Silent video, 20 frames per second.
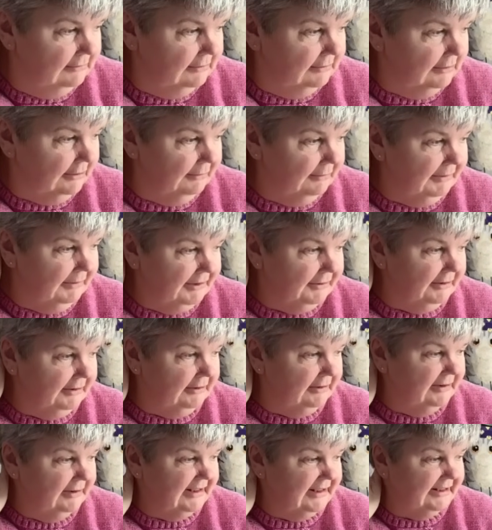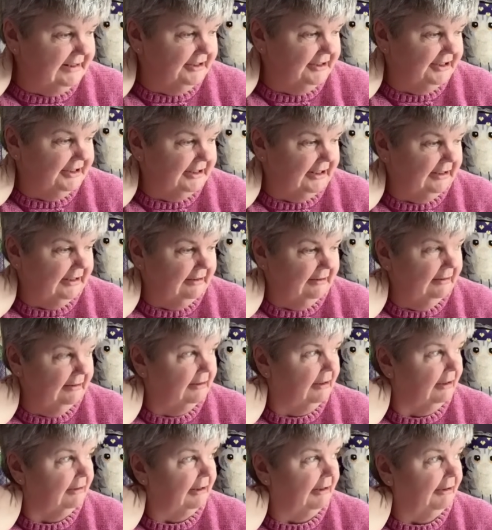going to be doing stitching
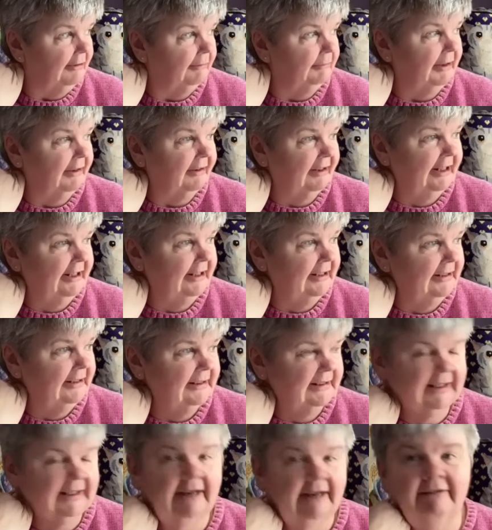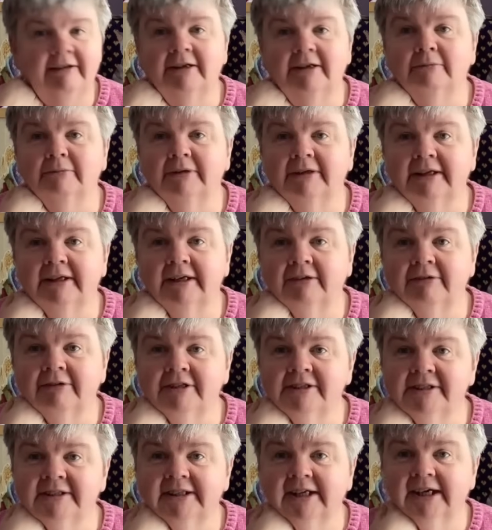on all my things, carrying on with the
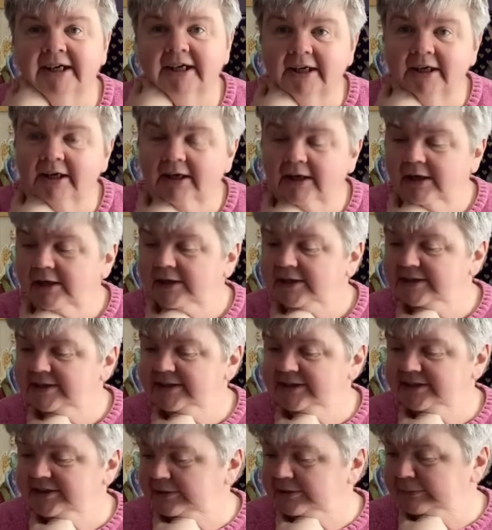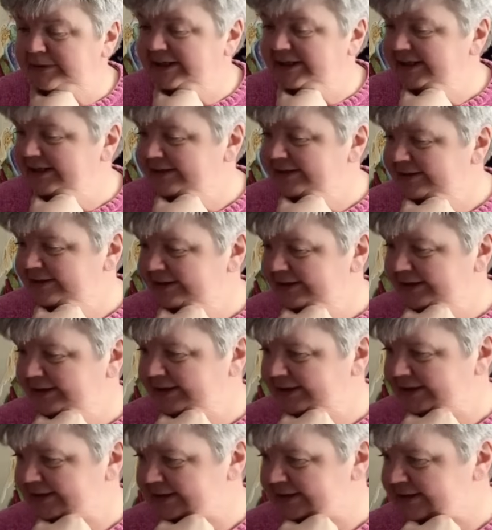acrostic, stitching on my daily
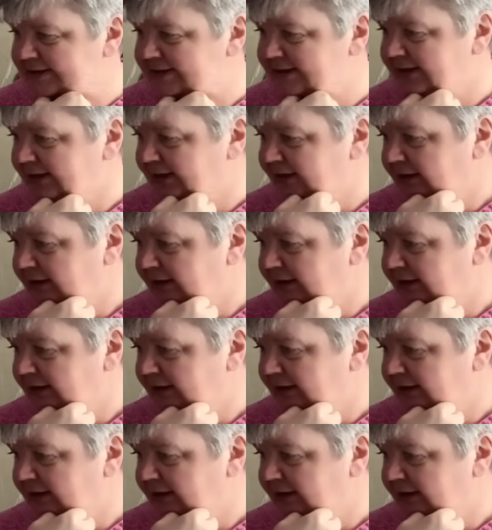things.